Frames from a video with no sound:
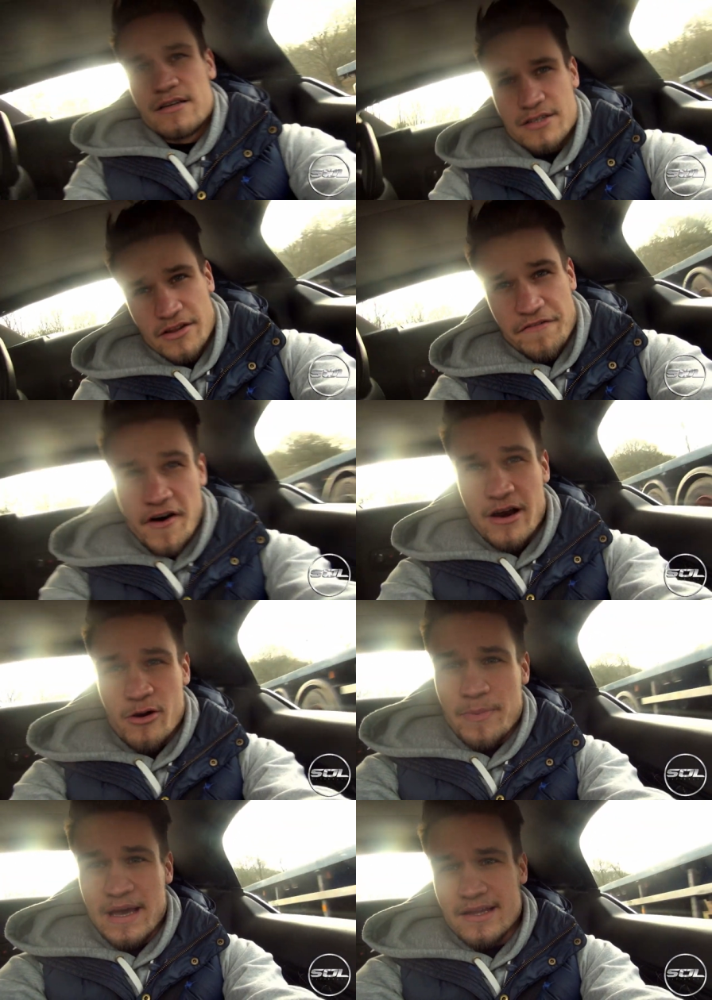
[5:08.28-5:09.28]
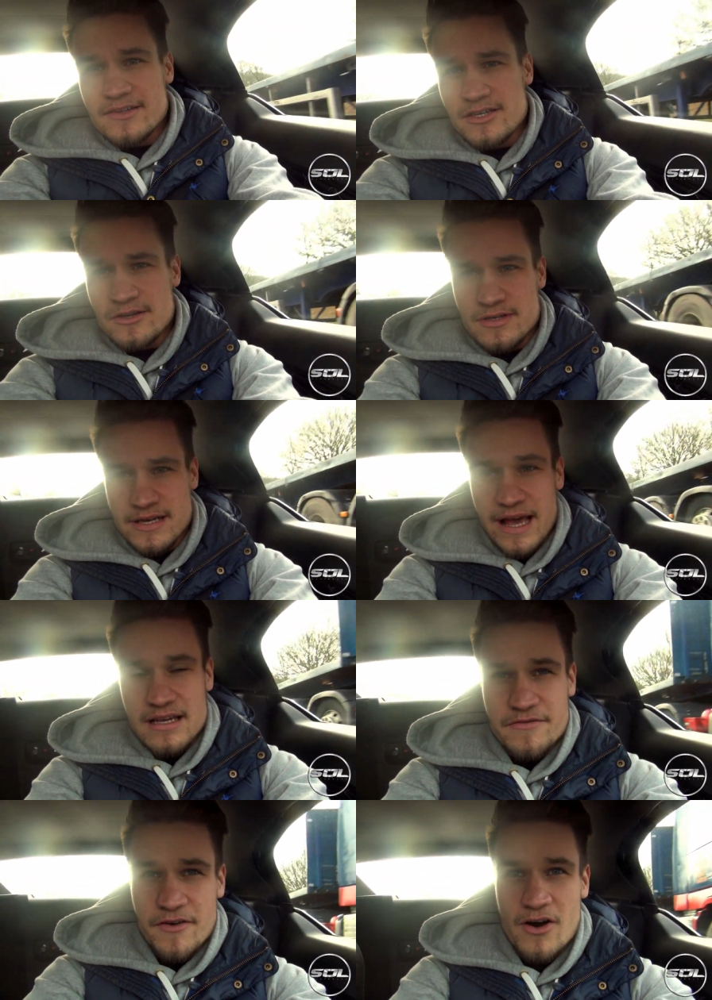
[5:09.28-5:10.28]
So the final bit to
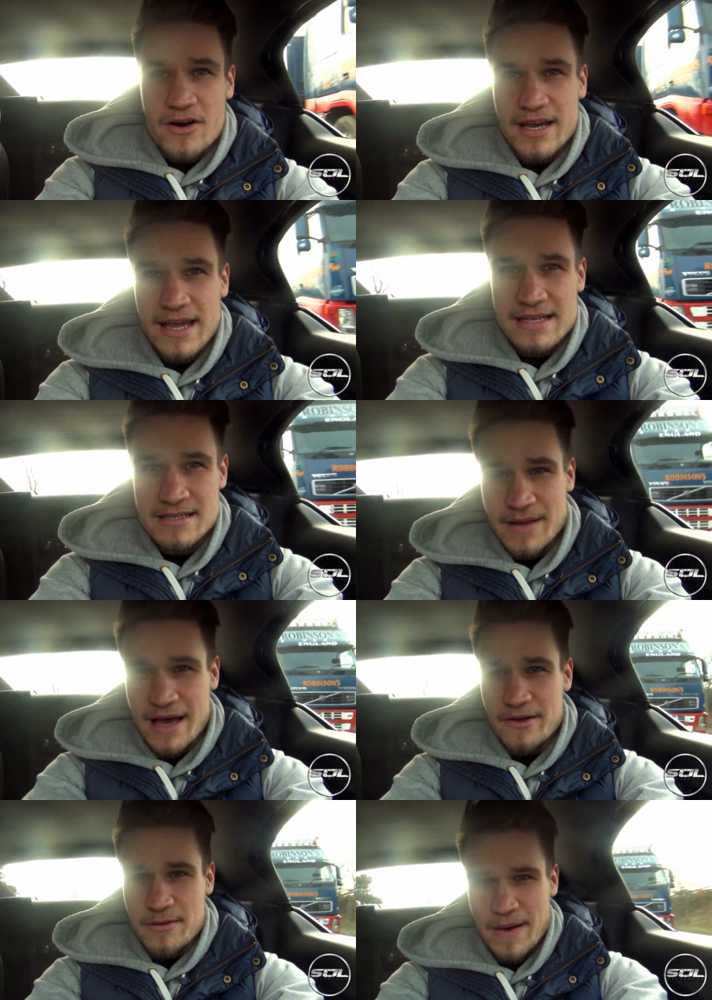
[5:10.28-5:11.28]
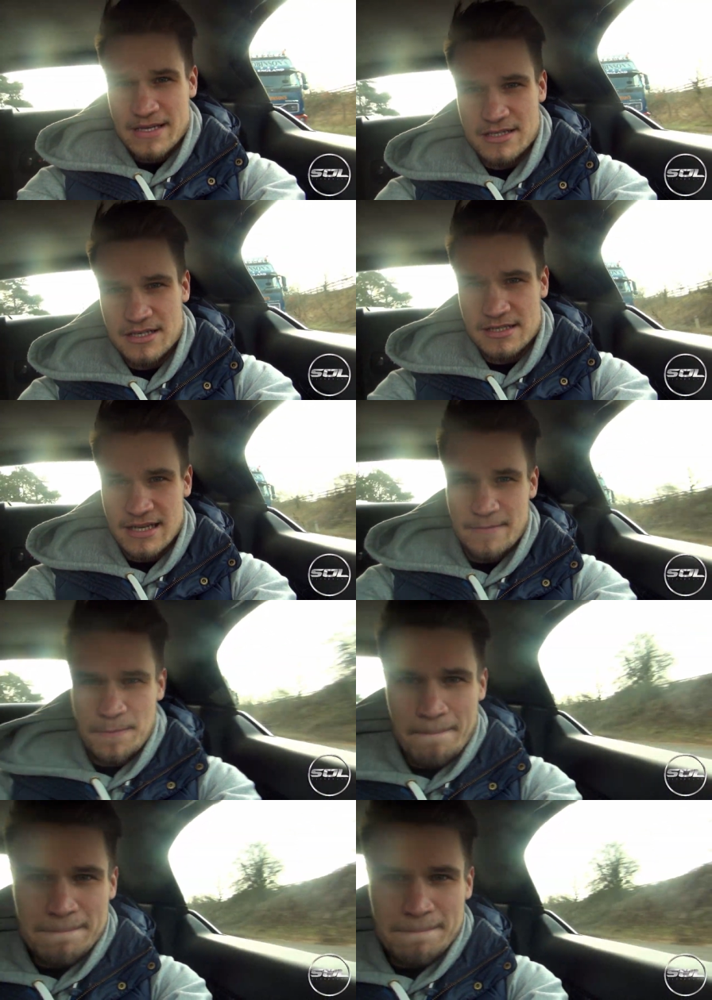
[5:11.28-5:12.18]
today's vlog is I'm now in the passenger seat